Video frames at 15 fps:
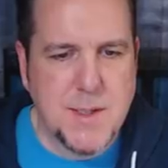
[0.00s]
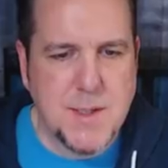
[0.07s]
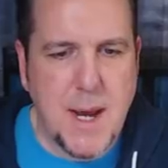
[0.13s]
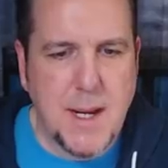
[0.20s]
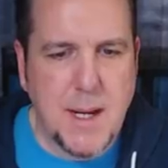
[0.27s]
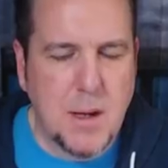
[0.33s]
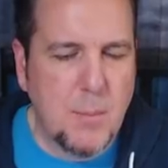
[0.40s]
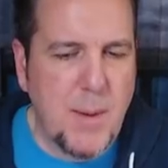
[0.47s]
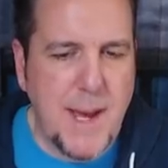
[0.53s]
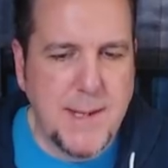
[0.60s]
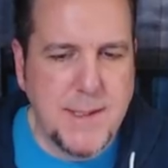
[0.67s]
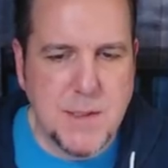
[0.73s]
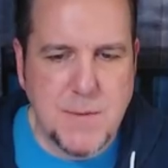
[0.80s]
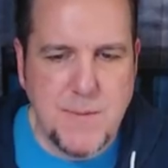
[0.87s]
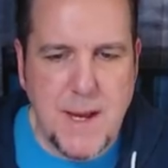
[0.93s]
hiking
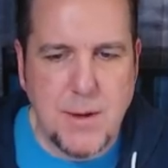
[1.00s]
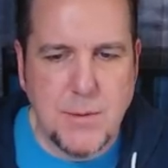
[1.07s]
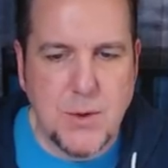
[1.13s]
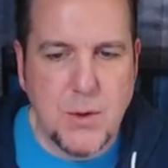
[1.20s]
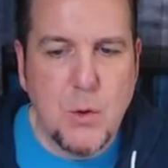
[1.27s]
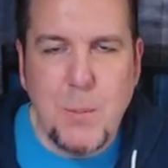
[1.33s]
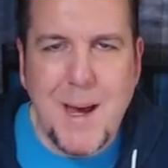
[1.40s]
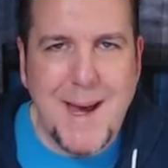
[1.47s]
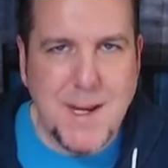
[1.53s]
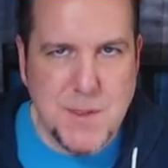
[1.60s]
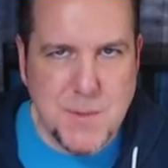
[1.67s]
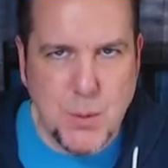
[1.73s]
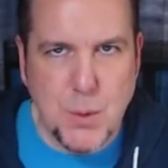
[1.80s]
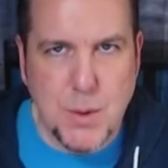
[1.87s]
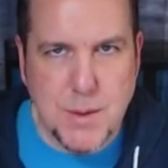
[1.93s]
companions found two
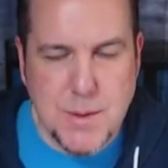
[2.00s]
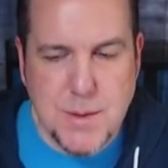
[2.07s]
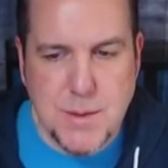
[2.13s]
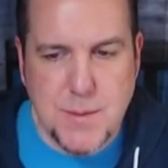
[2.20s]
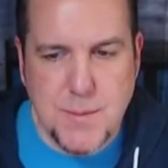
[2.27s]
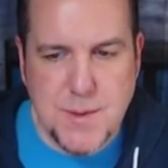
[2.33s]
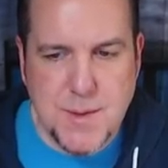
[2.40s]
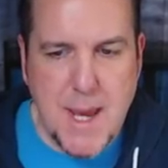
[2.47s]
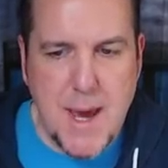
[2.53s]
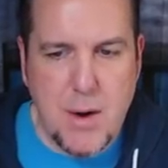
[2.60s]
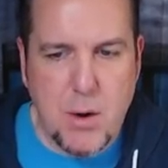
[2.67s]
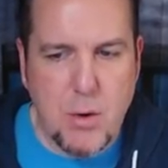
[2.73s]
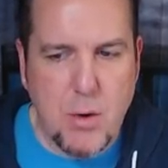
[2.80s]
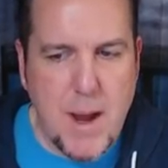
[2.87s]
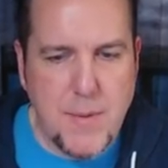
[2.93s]
passports
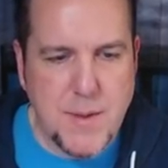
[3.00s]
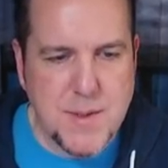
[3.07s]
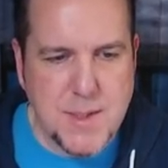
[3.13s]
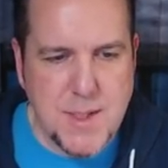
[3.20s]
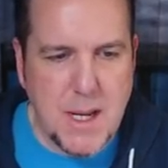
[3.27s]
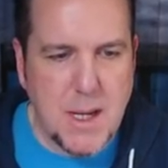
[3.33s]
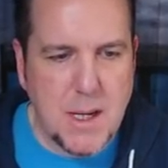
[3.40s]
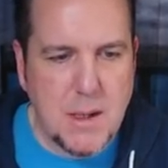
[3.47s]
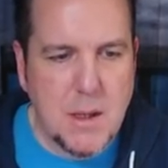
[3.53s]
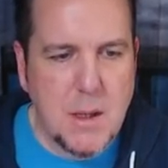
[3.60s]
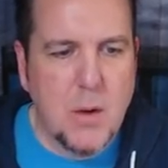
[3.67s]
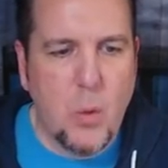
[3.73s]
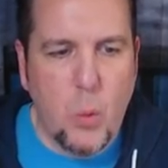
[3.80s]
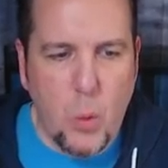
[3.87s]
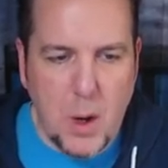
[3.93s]
scattered around the scene.
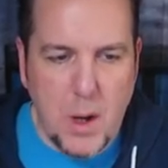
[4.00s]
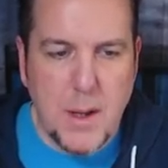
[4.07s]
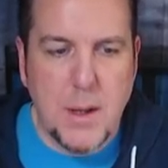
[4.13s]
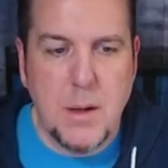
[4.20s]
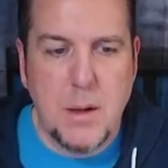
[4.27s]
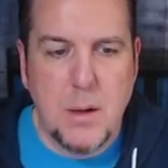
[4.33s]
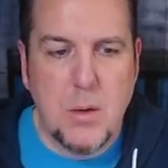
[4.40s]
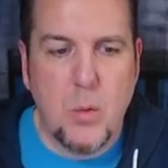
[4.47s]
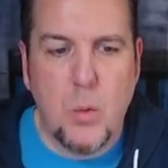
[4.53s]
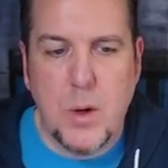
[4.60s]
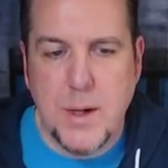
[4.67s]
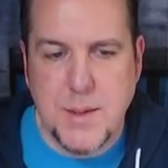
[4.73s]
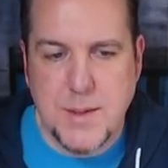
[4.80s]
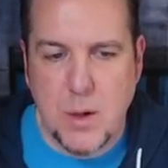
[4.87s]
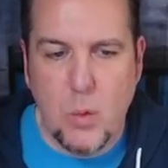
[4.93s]
One
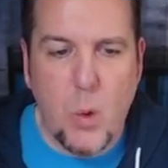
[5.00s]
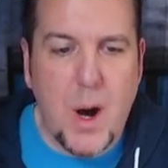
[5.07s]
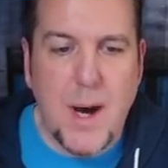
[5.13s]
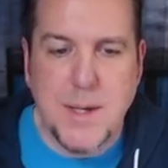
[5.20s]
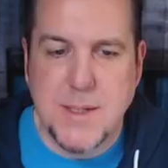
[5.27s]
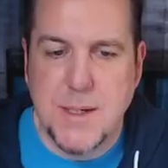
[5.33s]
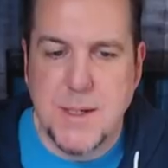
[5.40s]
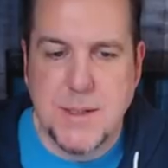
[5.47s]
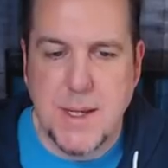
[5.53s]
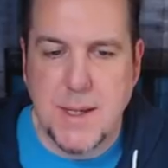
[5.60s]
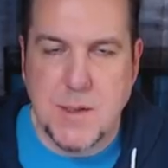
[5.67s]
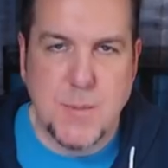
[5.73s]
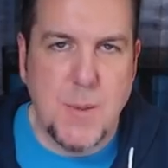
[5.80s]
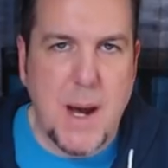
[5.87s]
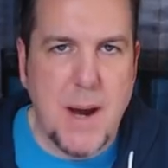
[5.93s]
was Iwaasa's
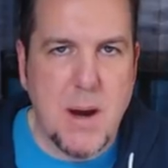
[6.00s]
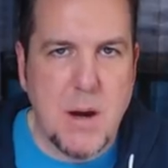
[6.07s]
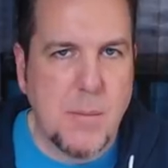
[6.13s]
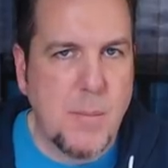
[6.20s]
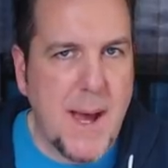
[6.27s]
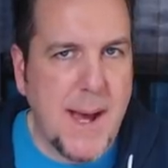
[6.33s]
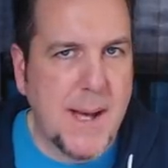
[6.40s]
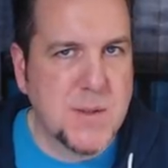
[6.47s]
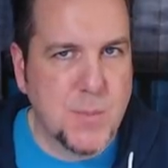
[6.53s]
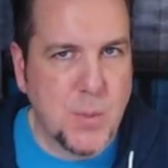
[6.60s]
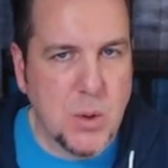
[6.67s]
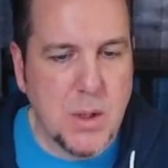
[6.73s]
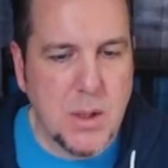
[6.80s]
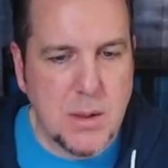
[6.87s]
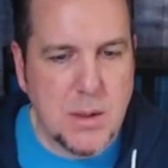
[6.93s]
expired
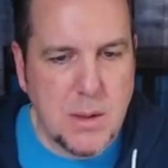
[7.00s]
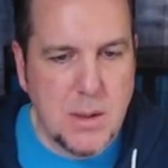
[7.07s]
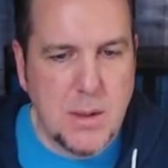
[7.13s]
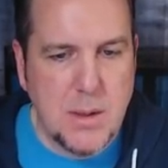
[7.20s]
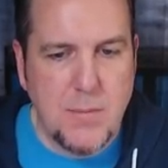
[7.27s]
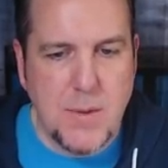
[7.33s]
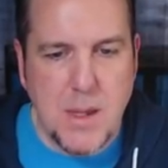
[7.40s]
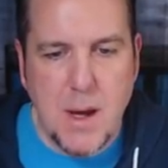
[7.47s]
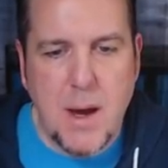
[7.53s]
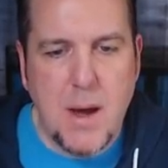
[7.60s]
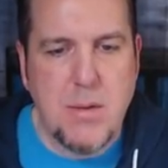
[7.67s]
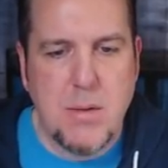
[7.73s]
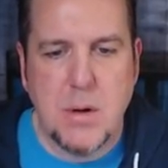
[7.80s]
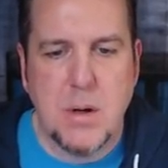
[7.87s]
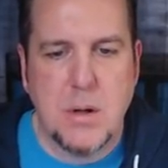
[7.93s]
passport. The
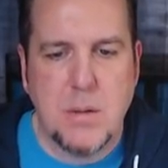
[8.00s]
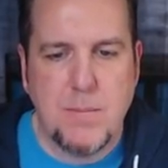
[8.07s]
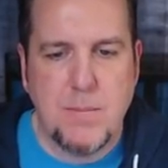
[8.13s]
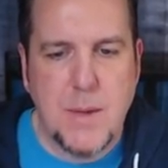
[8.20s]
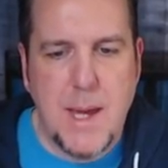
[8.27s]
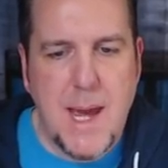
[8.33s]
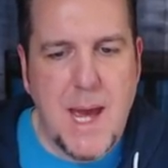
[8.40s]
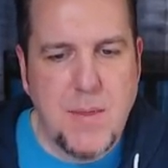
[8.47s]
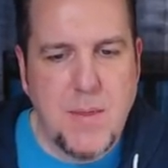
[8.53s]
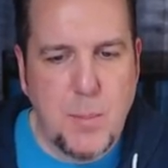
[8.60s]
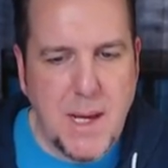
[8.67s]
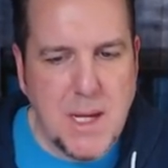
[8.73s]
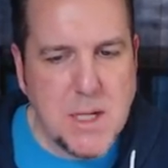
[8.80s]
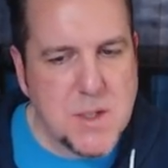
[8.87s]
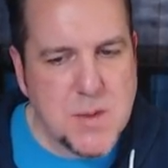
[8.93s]
other had the
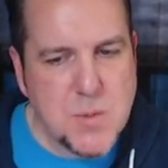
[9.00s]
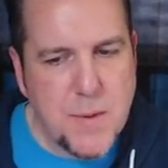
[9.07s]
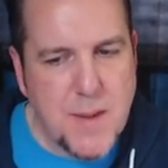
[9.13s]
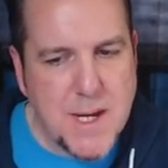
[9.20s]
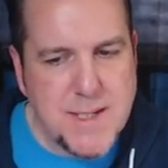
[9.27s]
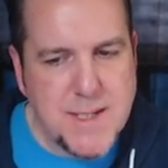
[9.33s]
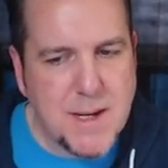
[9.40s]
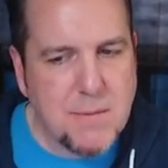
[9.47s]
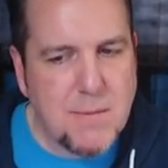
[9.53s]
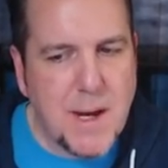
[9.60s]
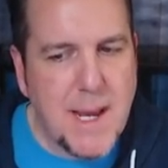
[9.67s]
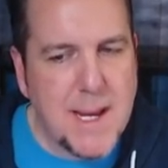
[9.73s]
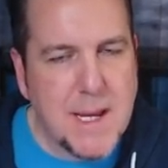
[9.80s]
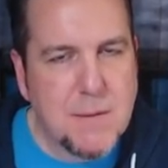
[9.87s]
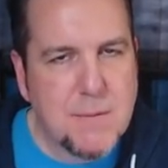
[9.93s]
pages with
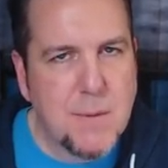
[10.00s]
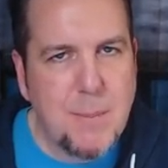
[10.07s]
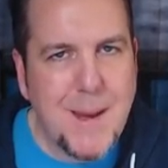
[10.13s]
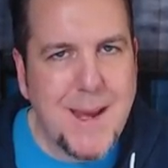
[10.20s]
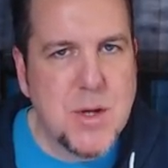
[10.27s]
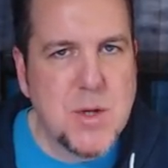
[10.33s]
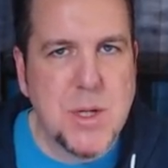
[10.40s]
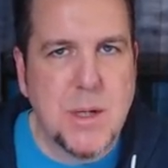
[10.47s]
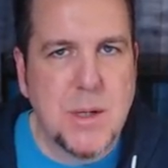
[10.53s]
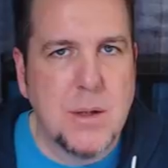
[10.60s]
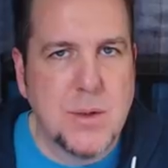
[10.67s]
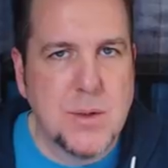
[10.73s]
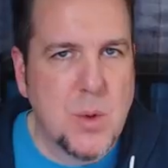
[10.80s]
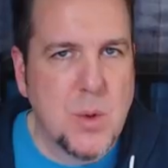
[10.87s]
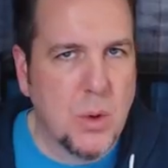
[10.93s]
identifying information
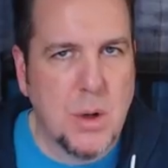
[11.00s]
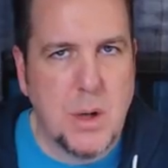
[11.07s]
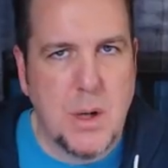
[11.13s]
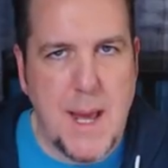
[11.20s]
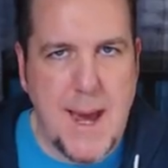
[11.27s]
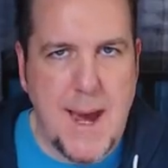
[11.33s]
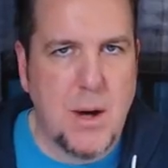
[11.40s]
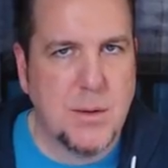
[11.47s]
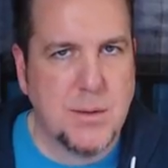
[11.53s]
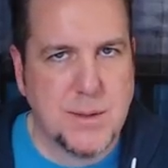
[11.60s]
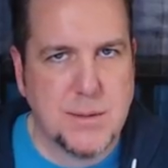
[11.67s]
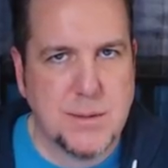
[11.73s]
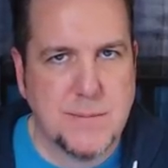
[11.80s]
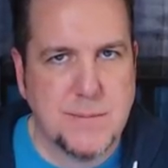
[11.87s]
torn out.